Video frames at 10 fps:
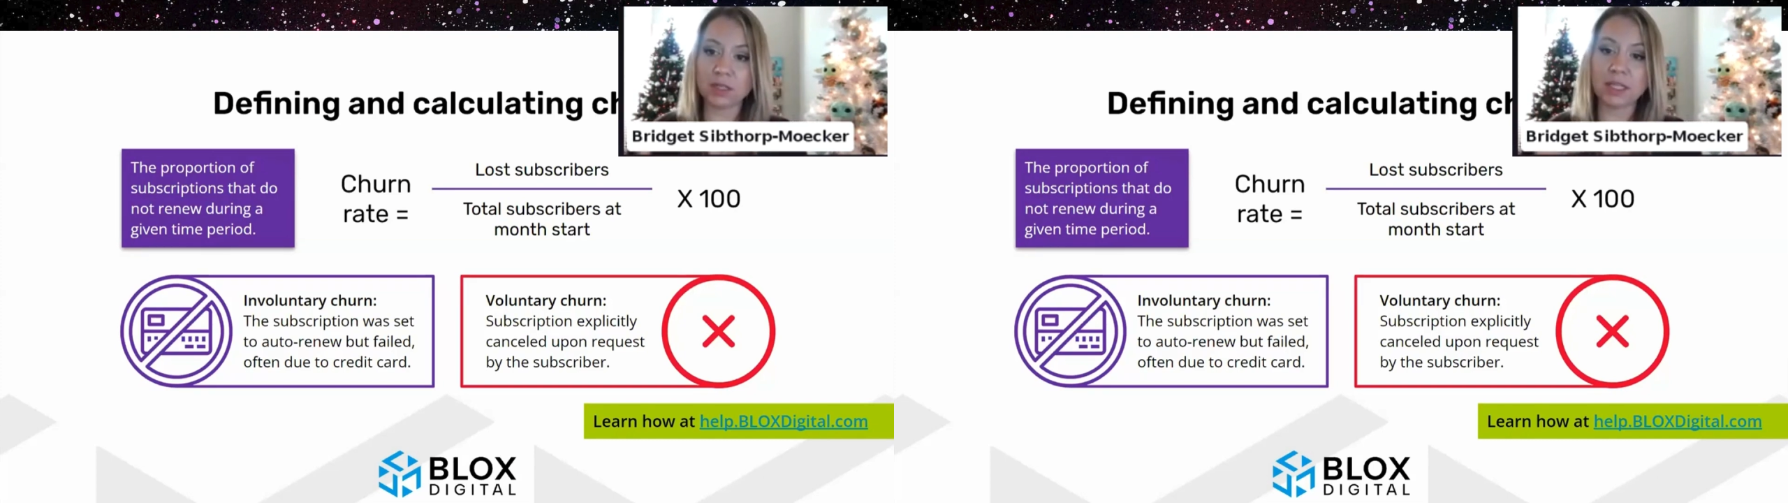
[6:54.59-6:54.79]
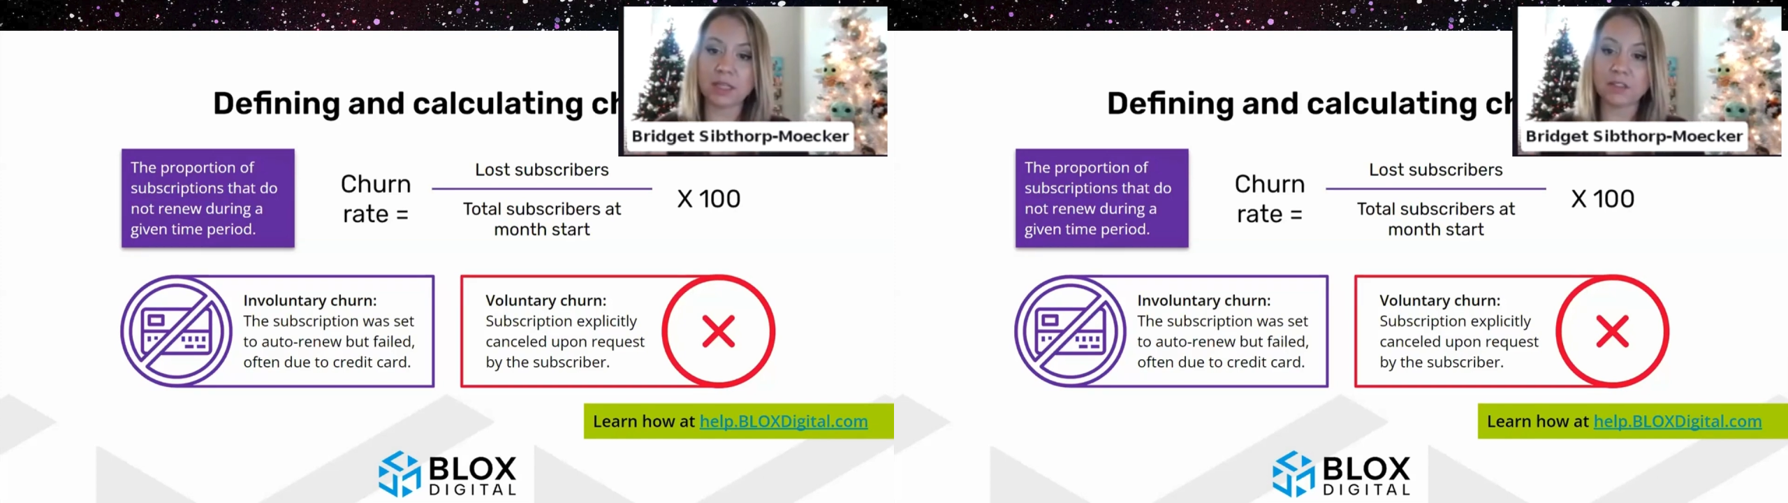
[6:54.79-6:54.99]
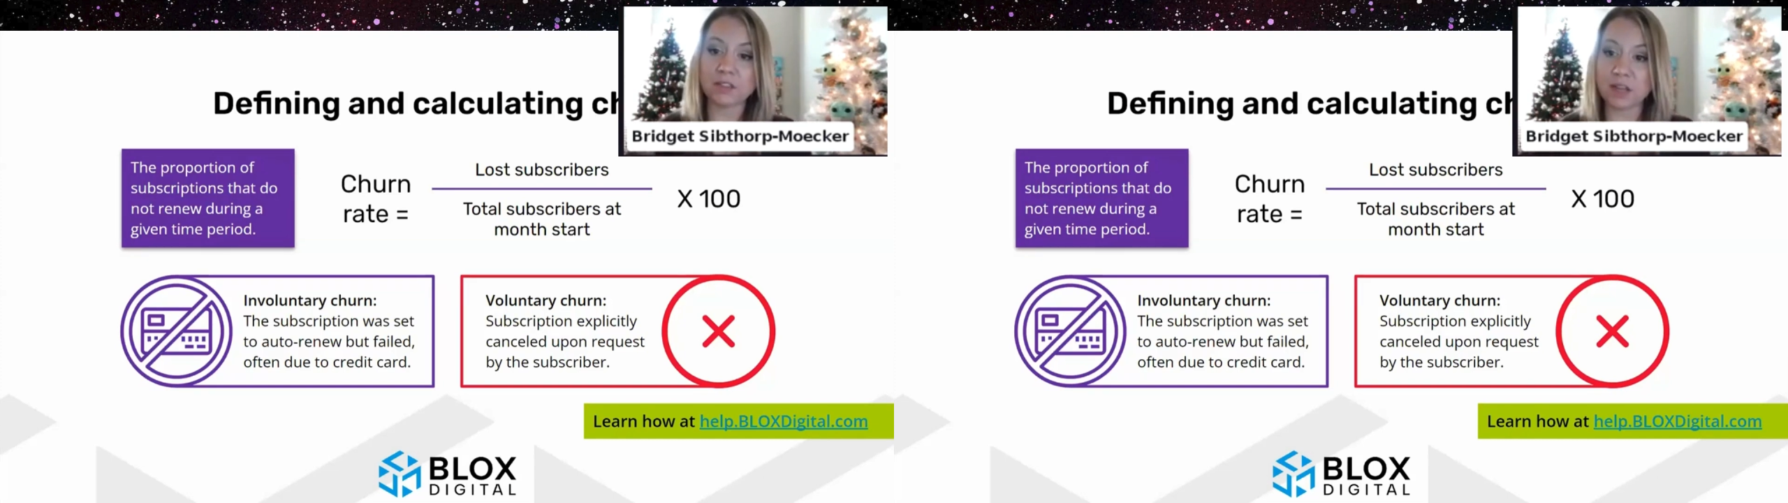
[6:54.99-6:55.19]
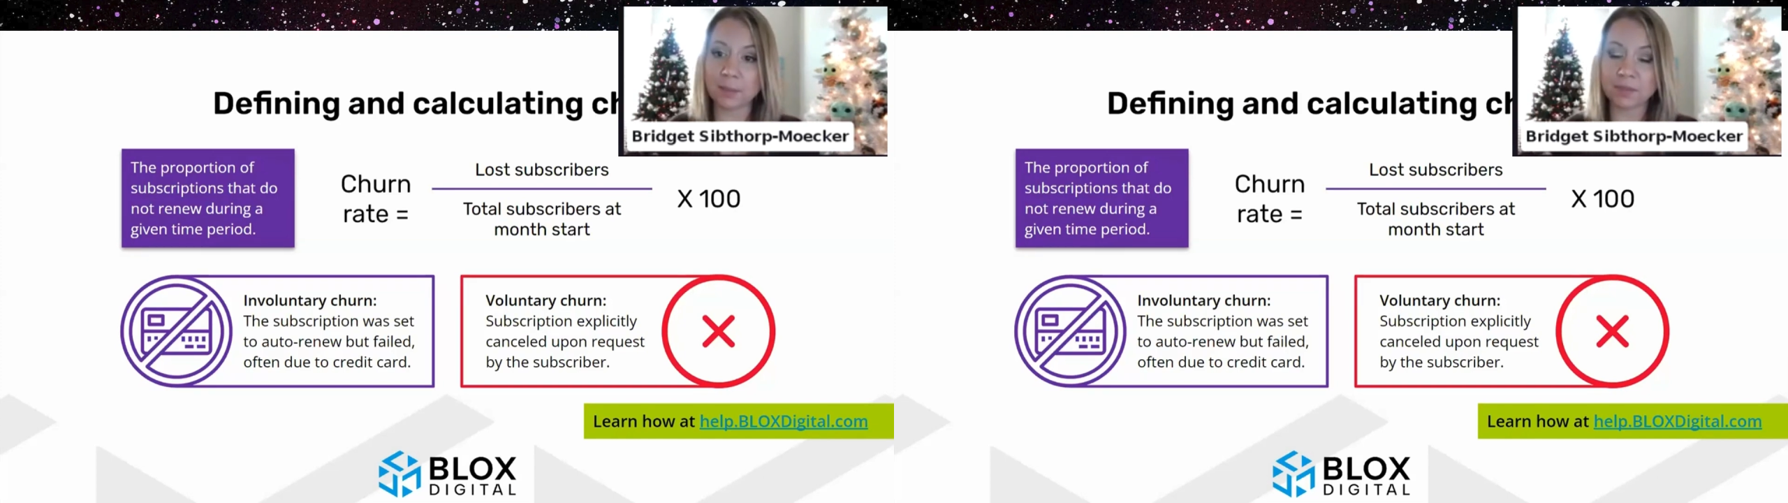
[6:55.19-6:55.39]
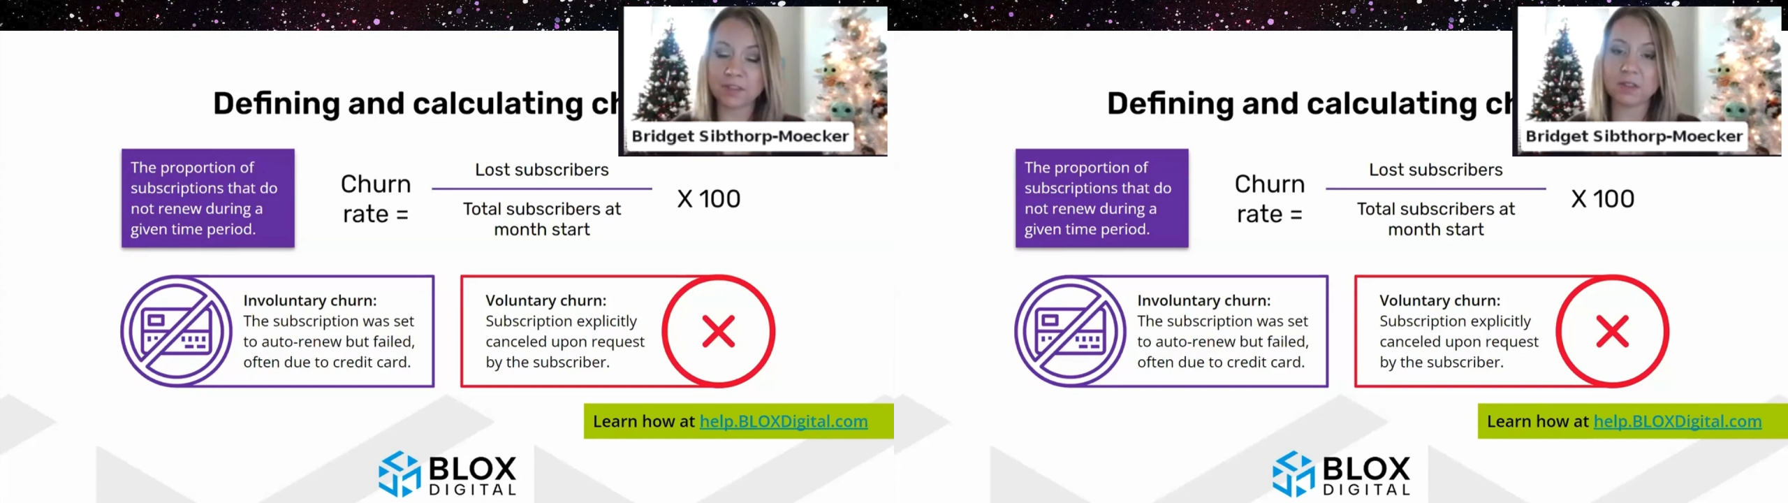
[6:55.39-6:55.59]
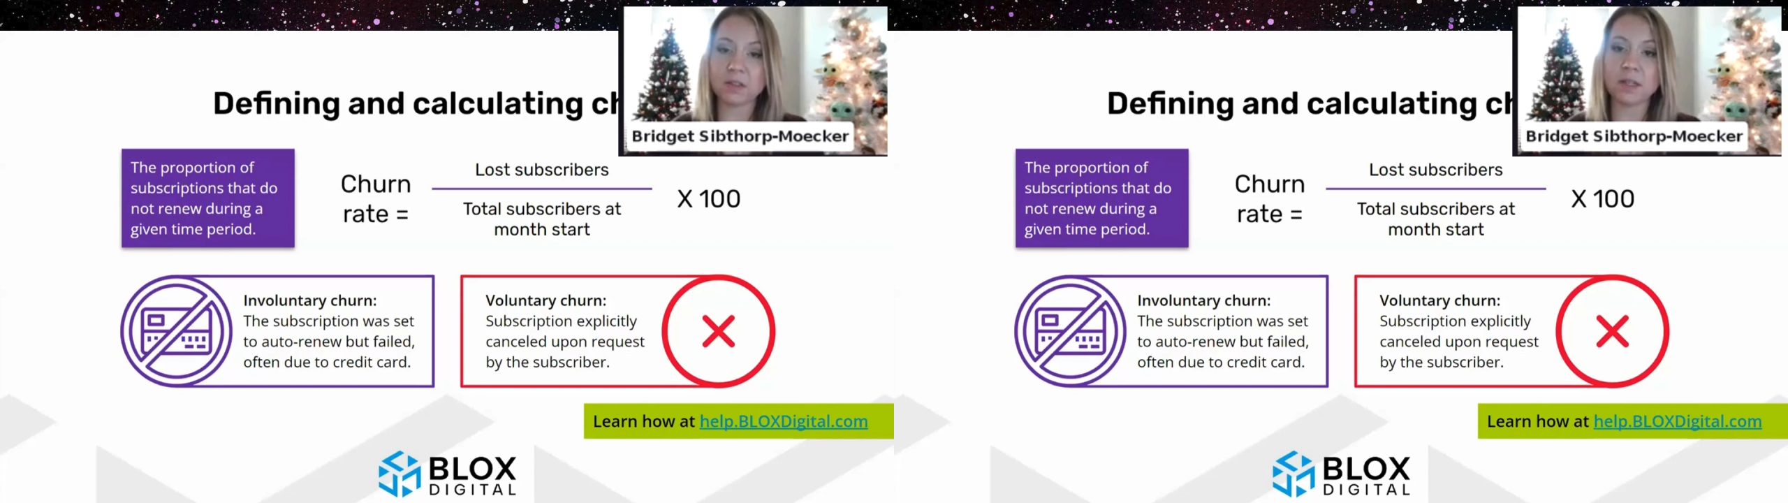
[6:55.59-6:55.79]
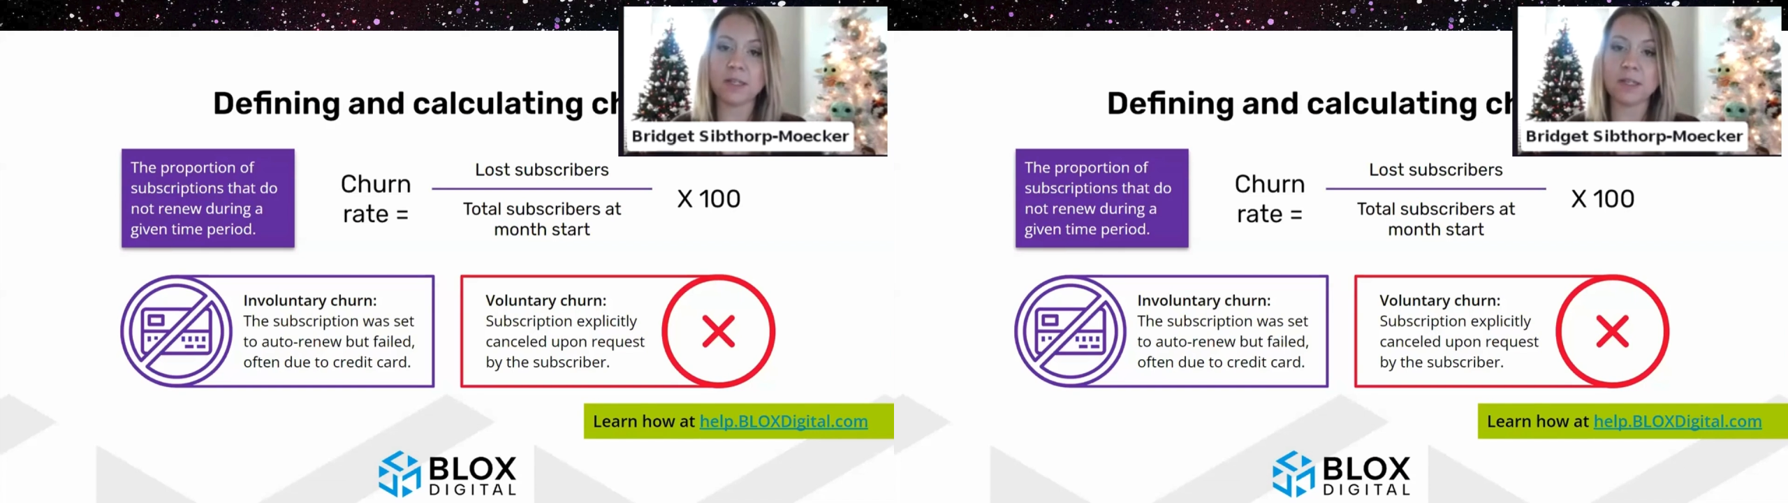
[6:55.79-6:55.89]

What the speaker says: the stops,